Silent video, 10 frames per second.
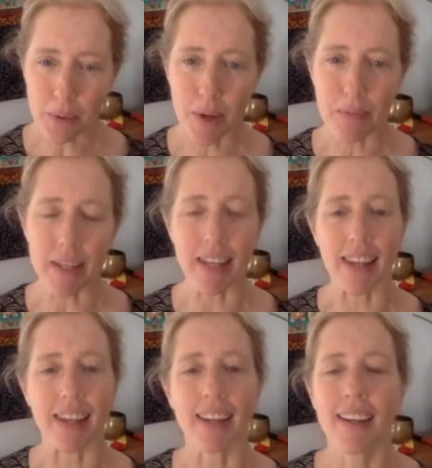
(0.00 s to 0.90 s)
well
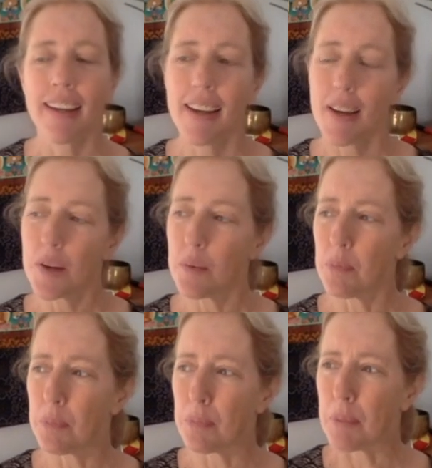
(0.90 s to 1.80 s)
meaning,
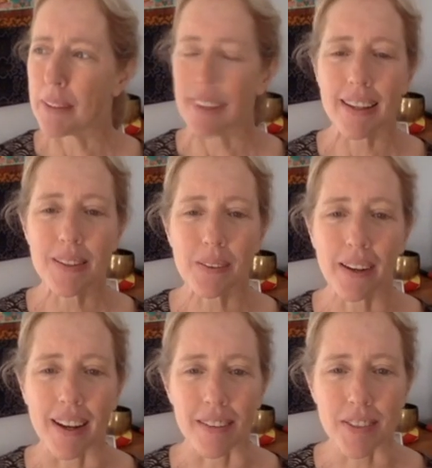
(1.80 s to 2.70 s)
but then do
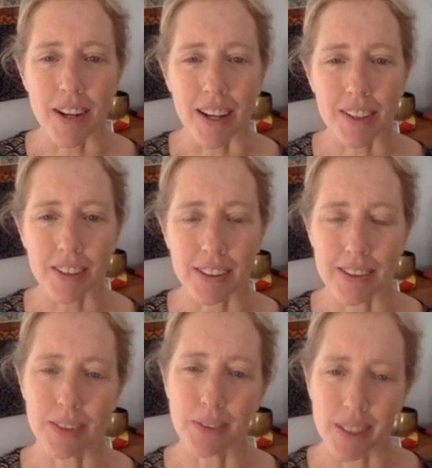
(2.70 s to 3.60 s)
I ever actually
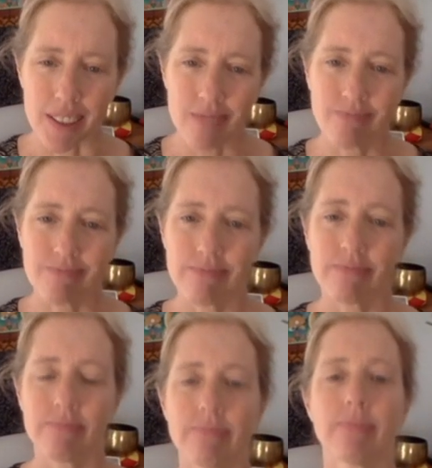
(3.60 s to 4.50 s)
do it?
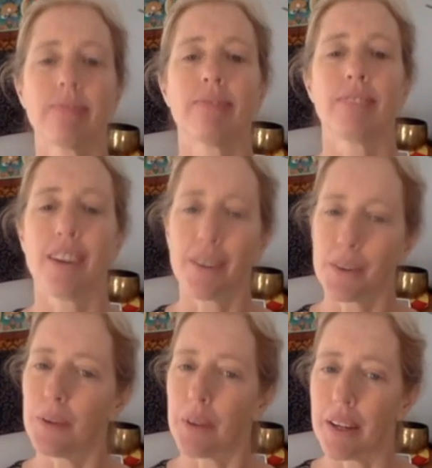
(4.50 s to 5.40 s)
Not
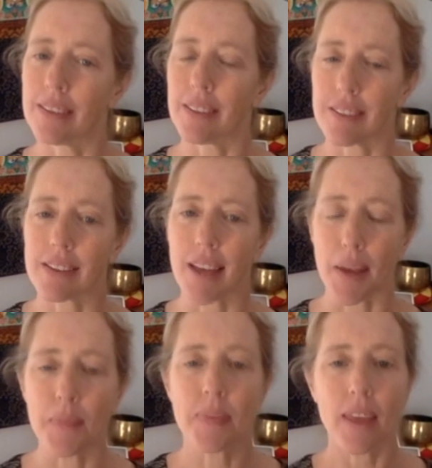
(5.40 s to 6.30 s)
always, I'll say.
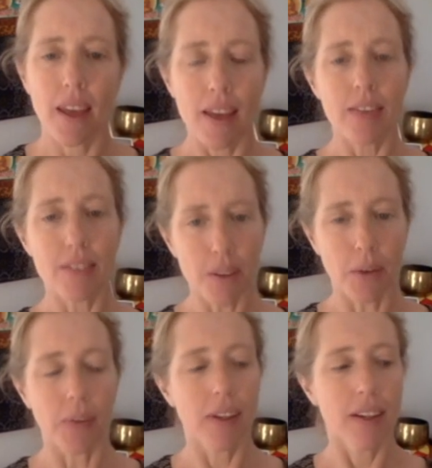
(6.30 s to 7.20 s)

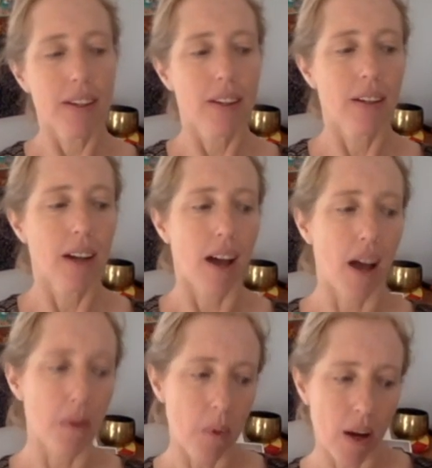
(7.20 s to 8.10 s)
So
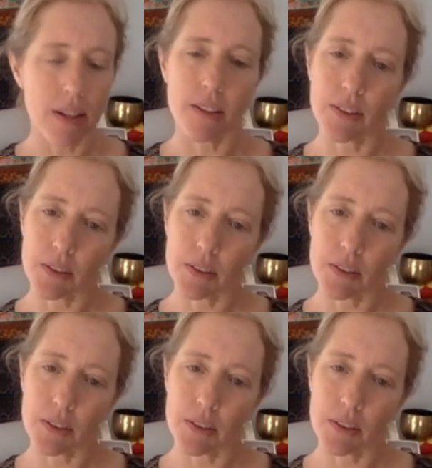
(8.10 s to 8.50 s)
I want